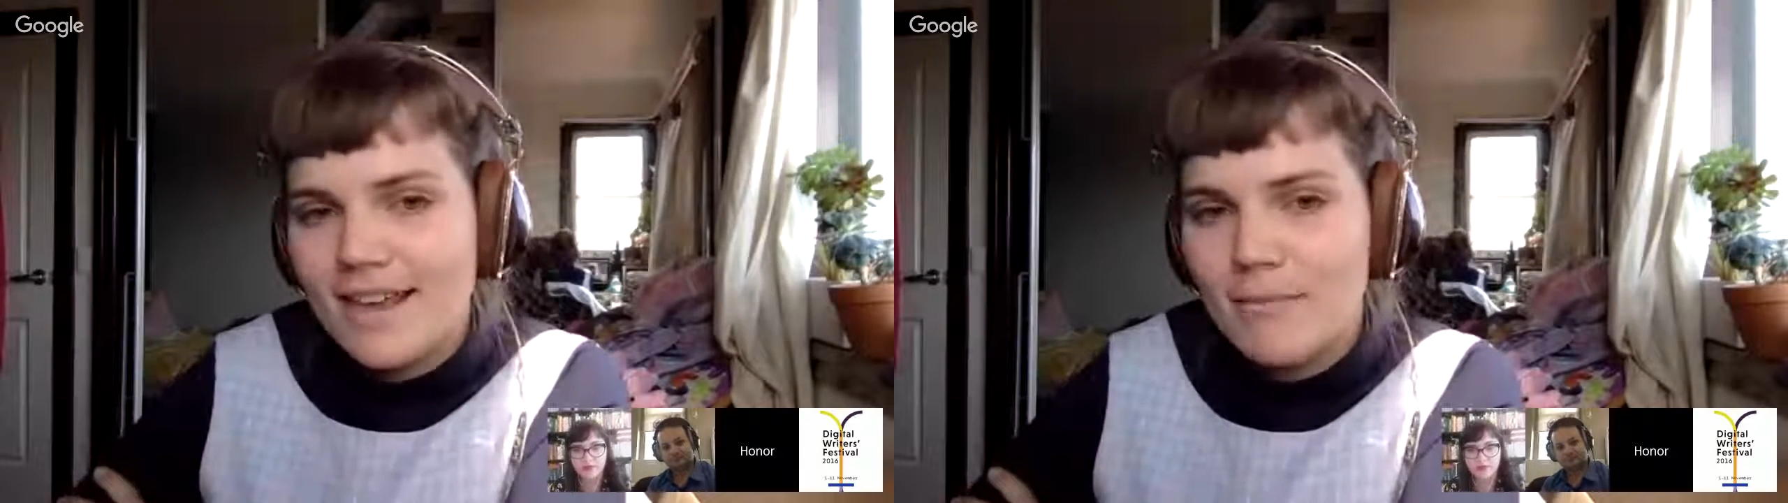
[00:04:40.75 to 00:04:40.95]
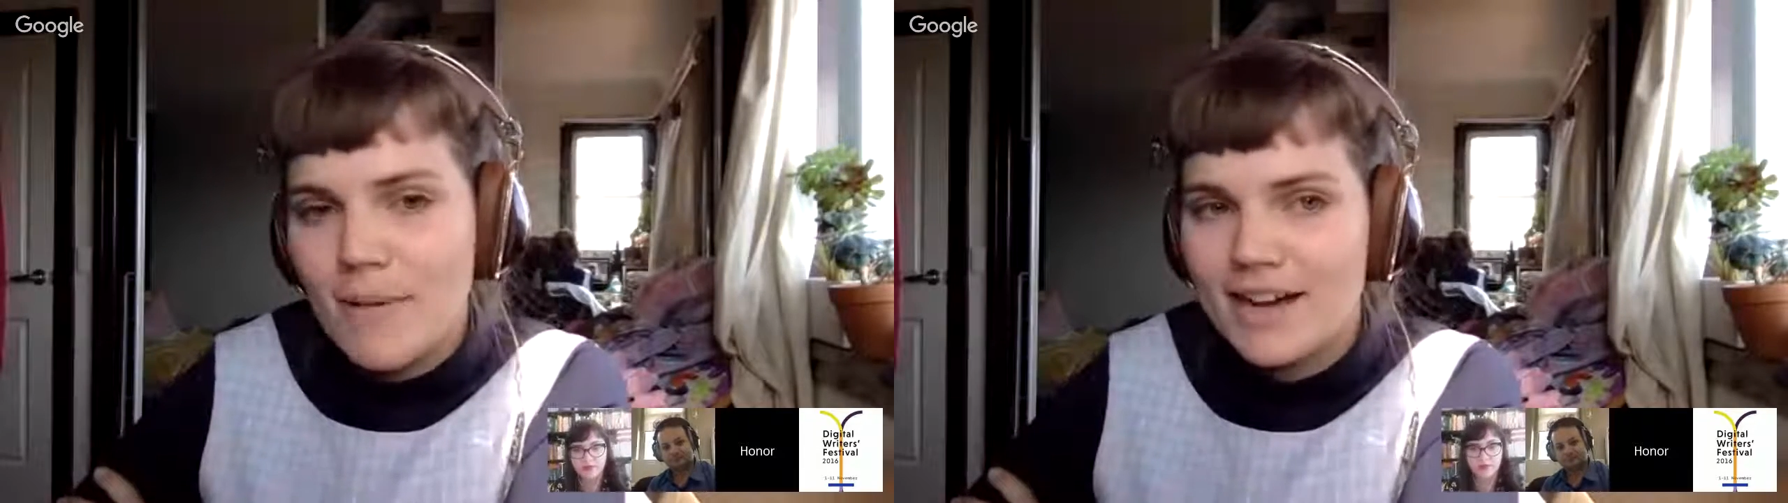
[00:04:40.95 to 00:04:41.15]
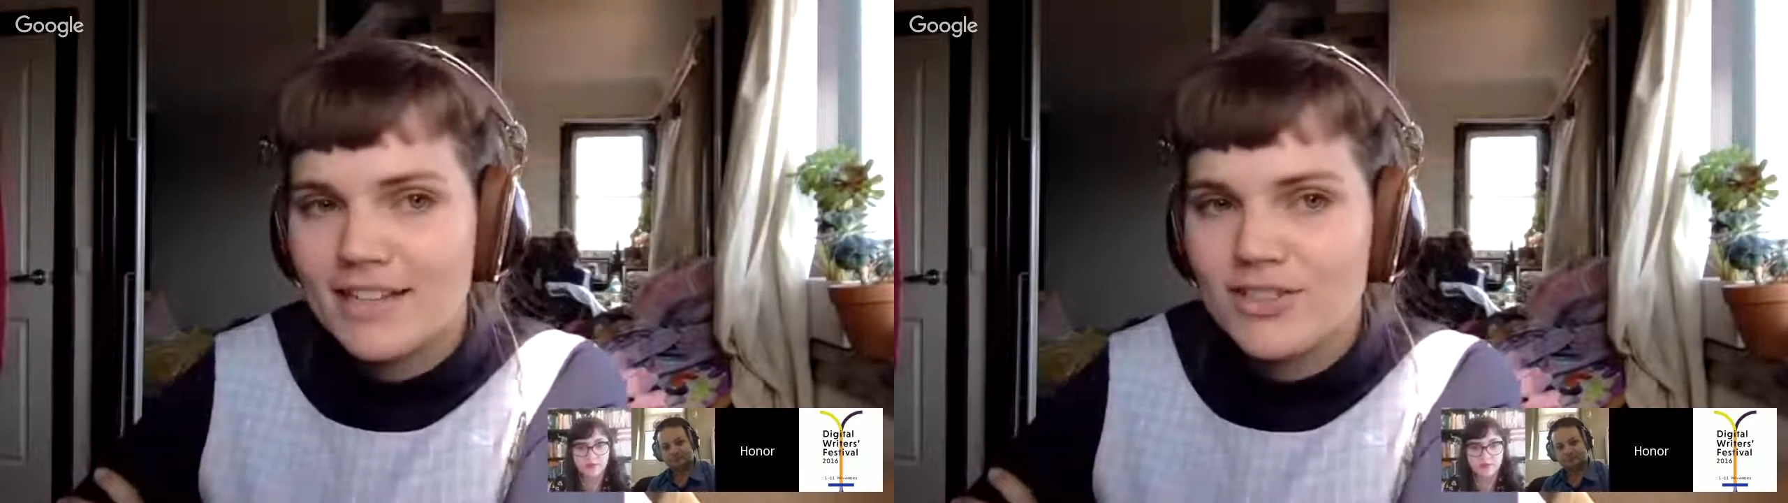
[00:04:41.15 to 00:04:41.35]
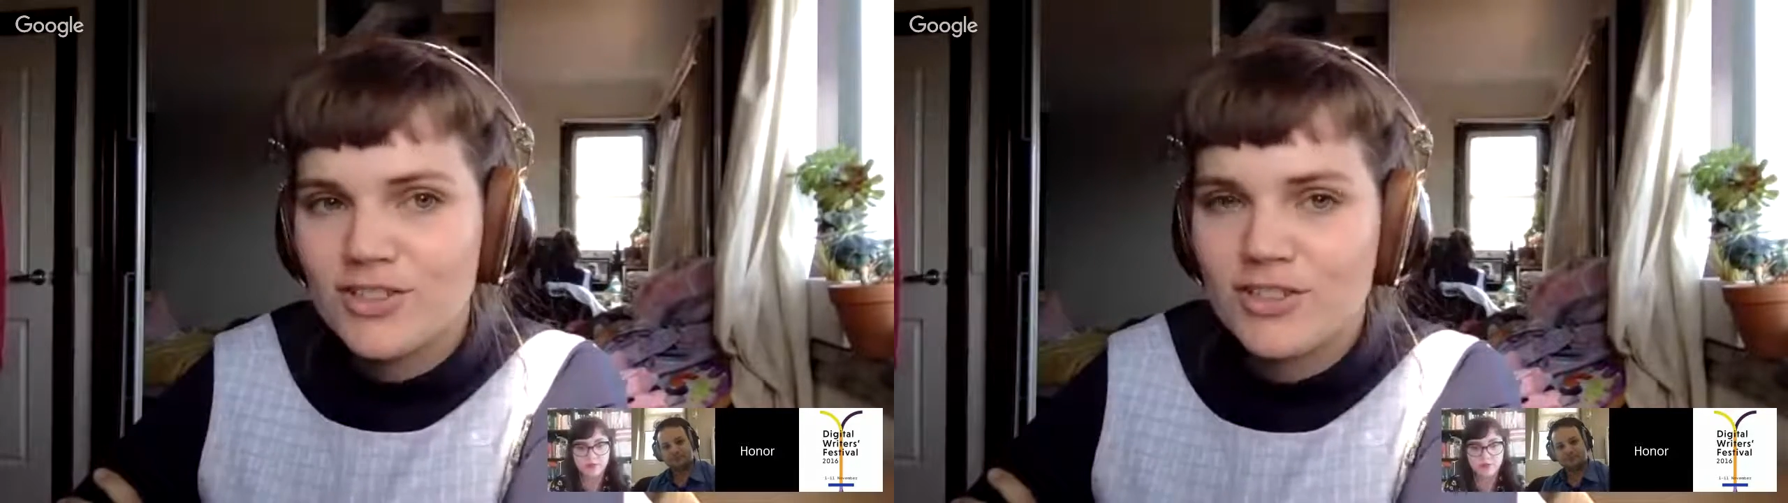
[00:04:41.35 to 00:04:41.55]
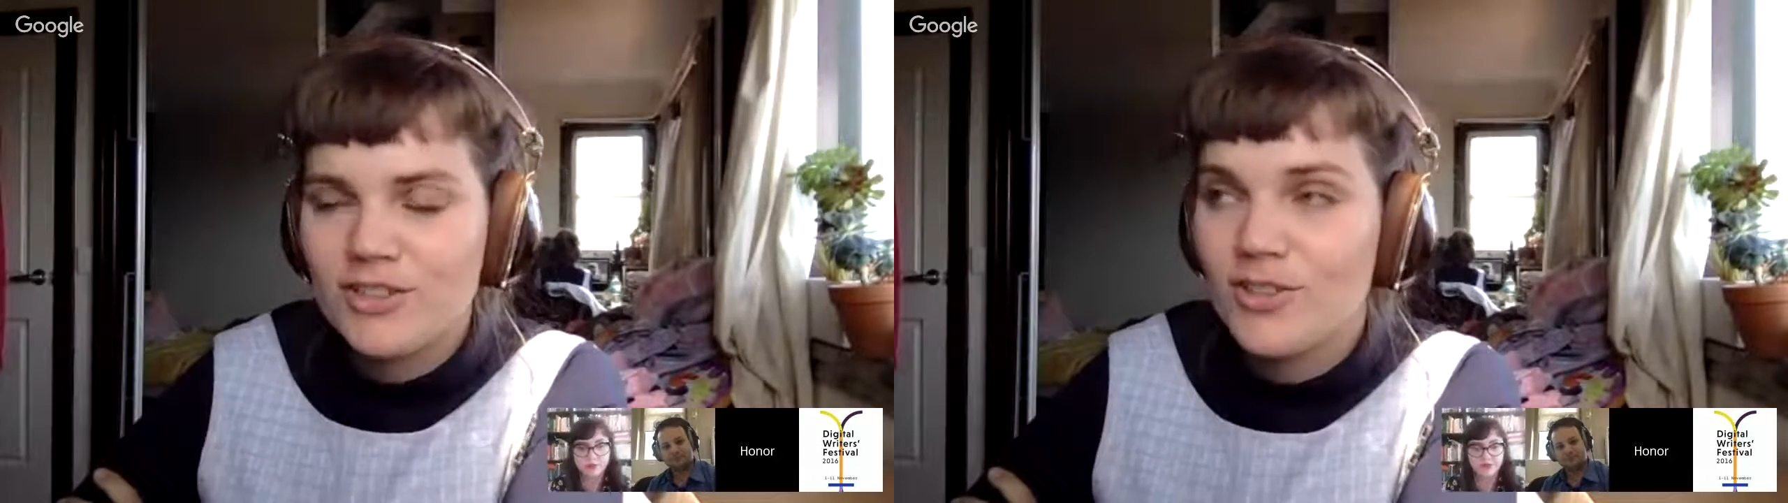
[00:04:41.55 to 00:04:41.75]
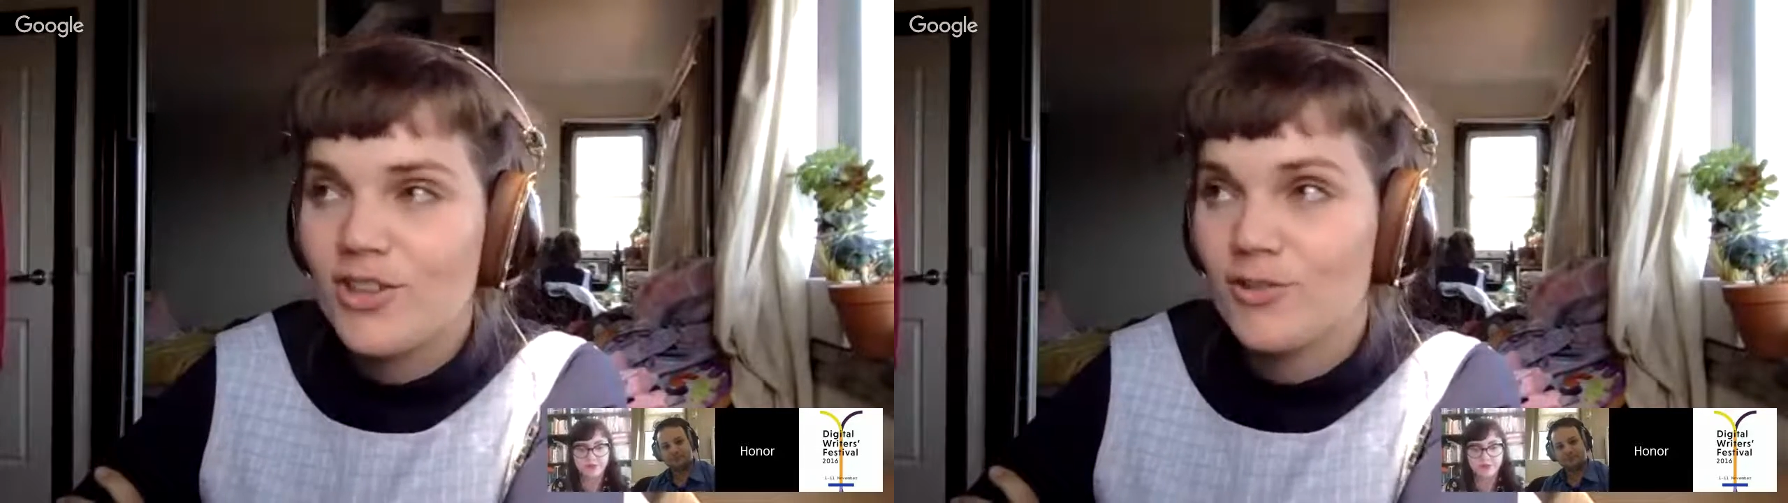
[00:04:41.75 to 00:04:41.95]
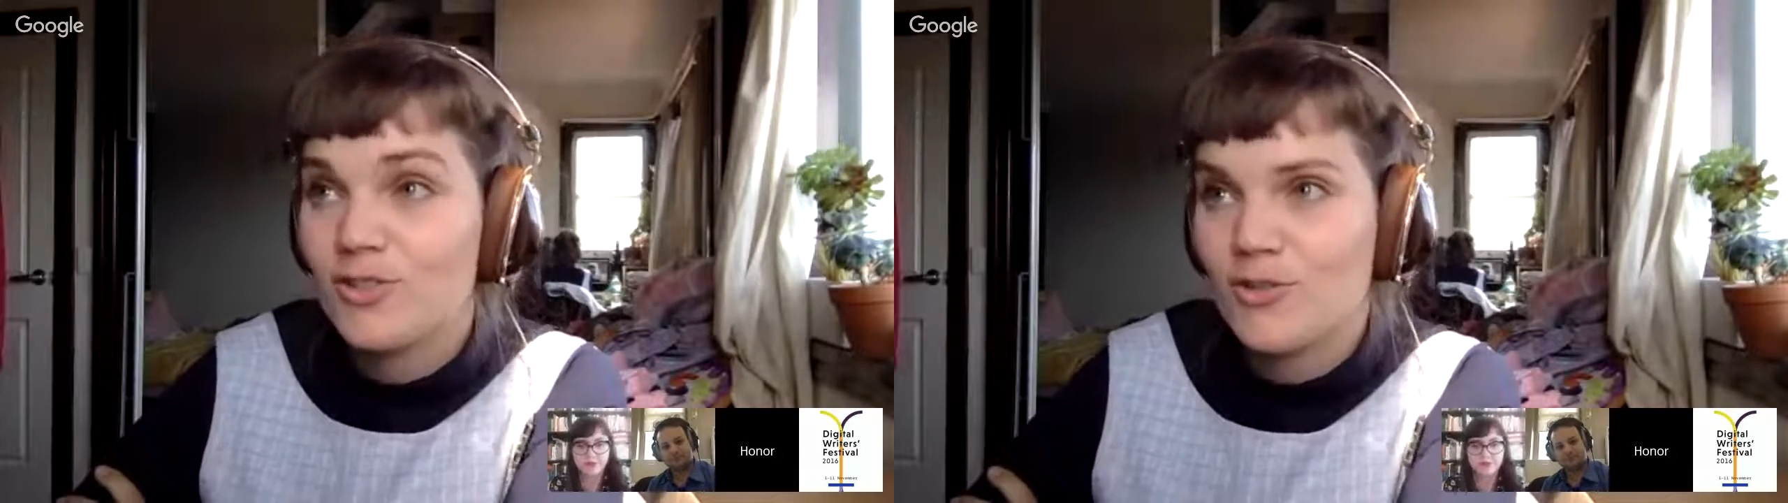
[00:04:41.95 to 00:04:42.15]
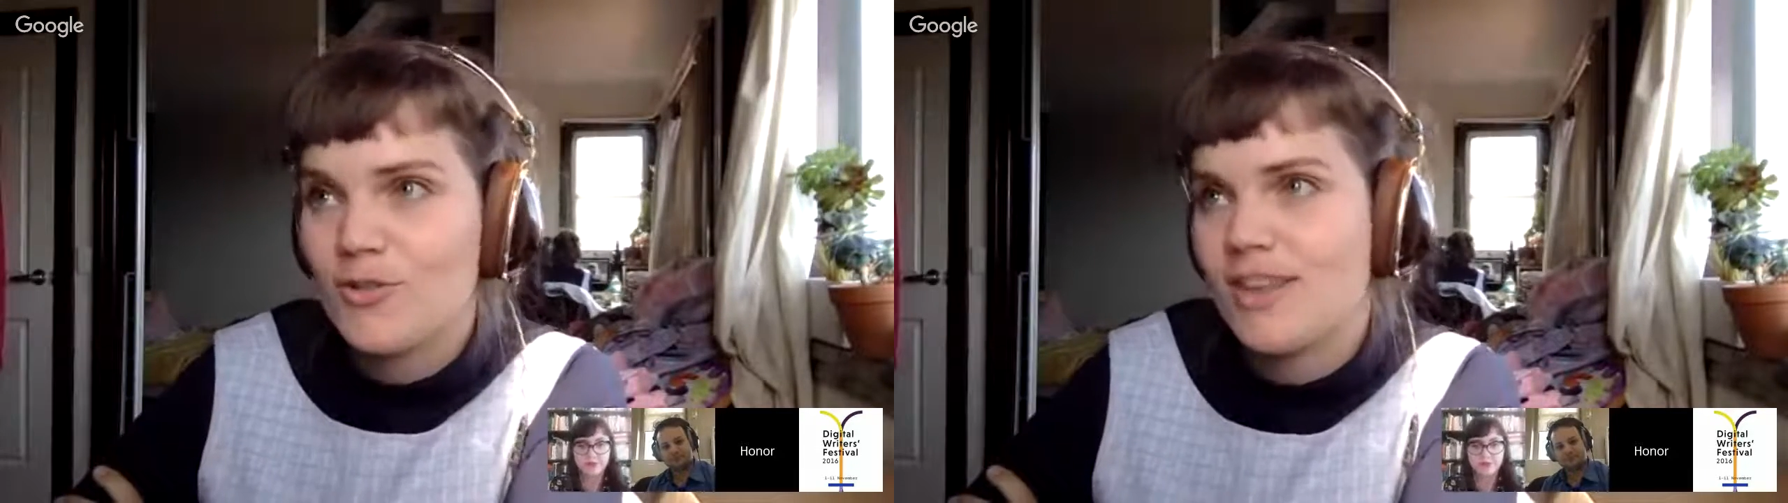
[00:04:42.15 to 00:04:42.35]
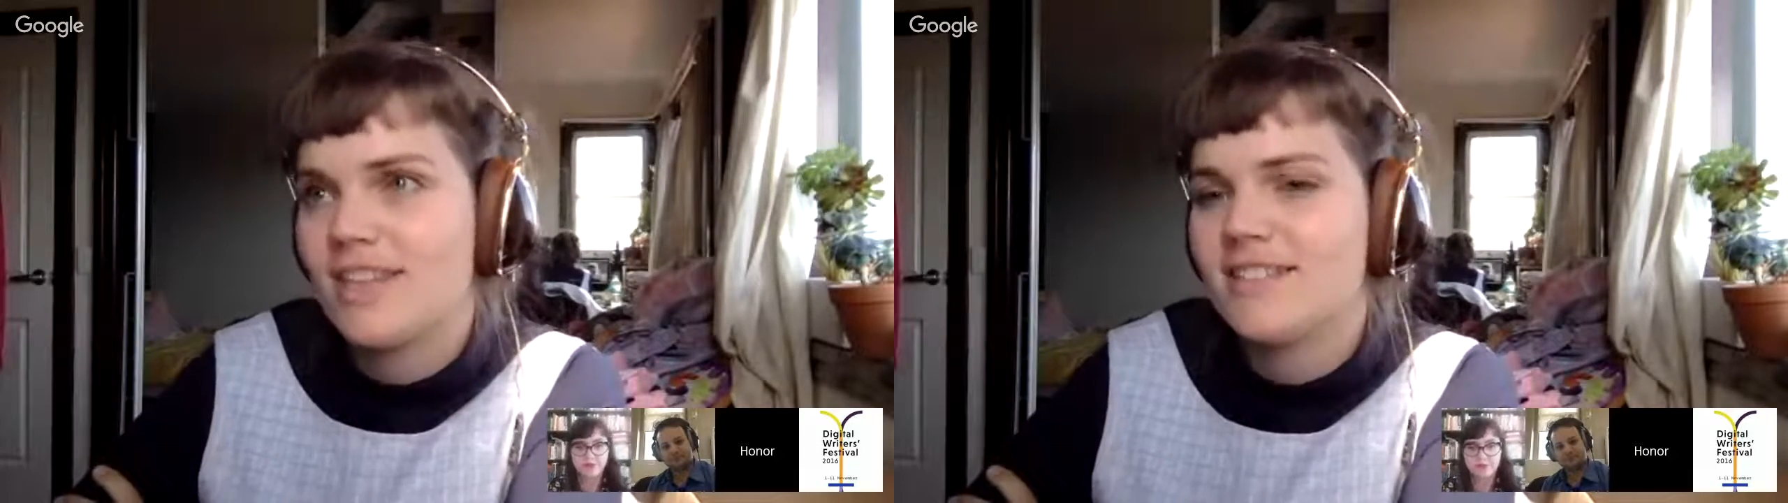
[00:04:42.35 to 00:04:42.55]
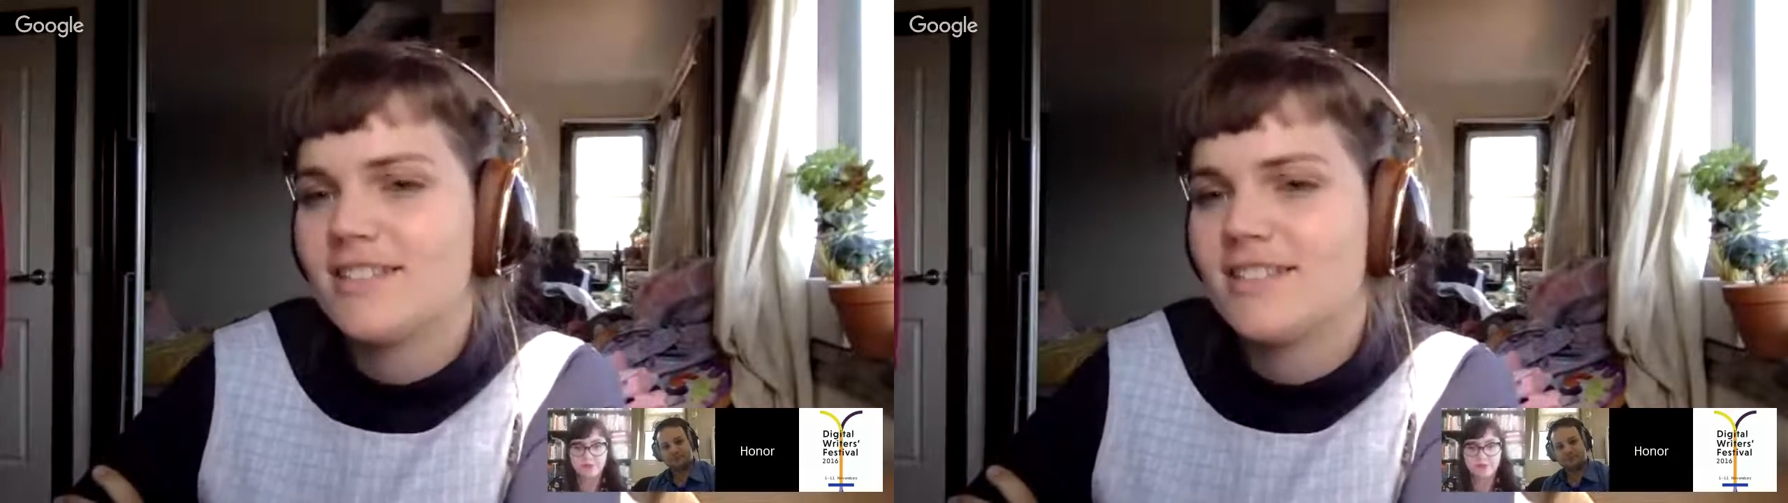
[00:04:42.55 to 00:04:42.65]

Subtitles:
manage those two things.